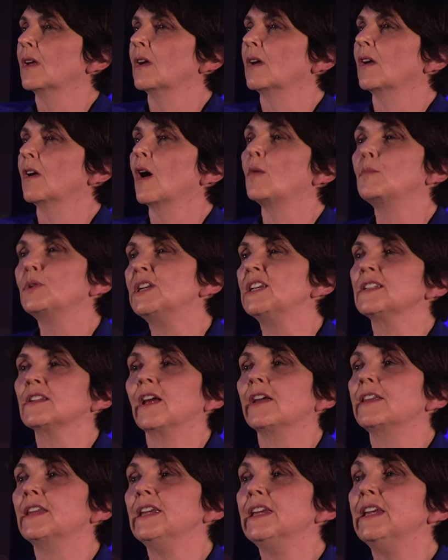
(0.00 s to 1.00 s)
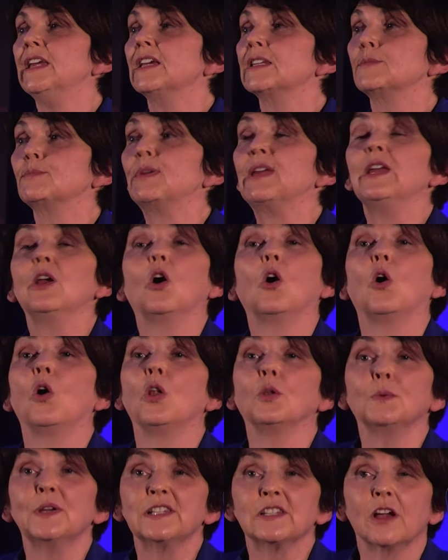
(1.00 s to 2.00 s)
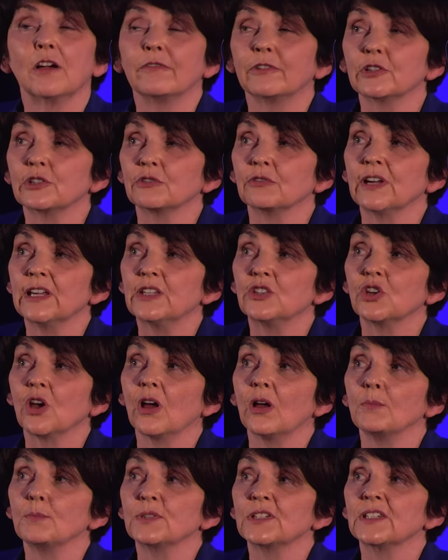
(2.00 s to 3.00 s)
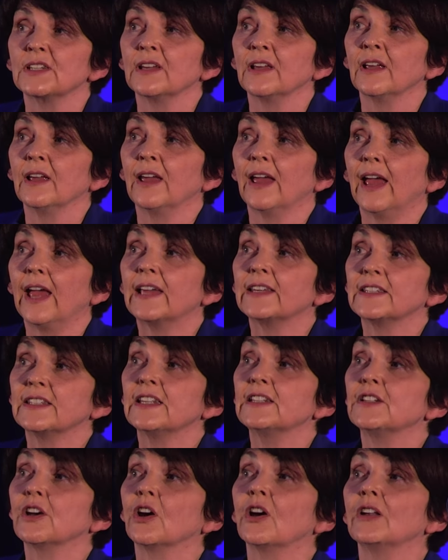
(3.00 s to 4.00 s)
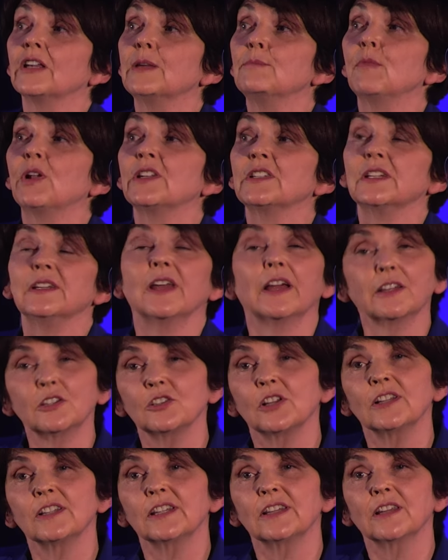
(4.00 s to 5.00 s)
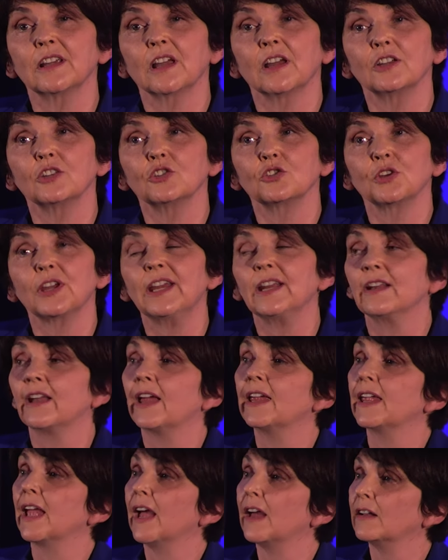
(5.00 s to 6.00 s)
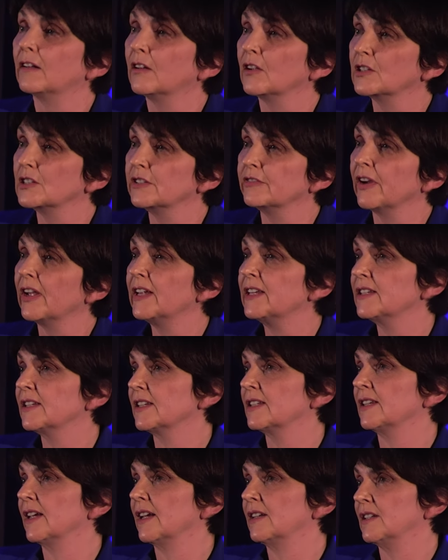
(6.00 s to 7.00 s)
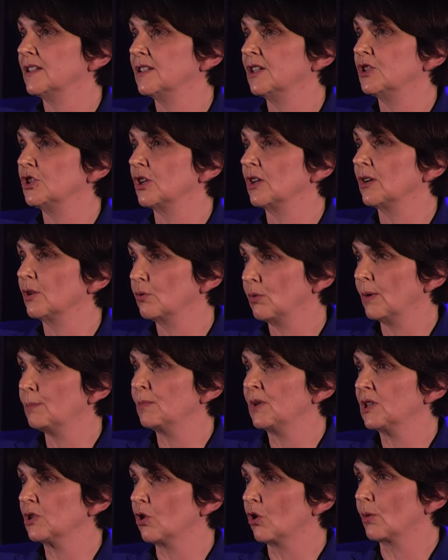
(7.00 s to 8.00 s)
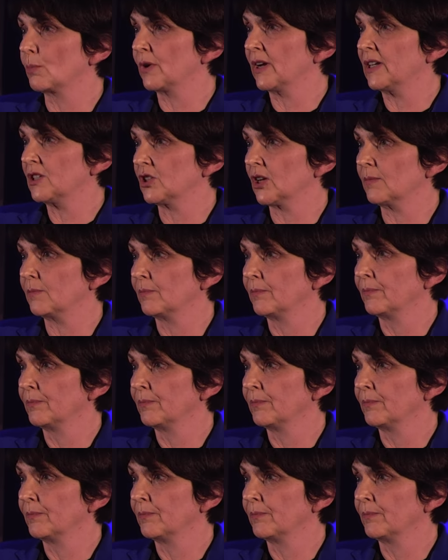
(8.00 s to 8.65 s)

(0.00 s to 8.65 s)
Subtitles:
Companies like the ESB always offered great jobs, as did early multinationals in the country like Analog Devices and Digital Equipment Corporation.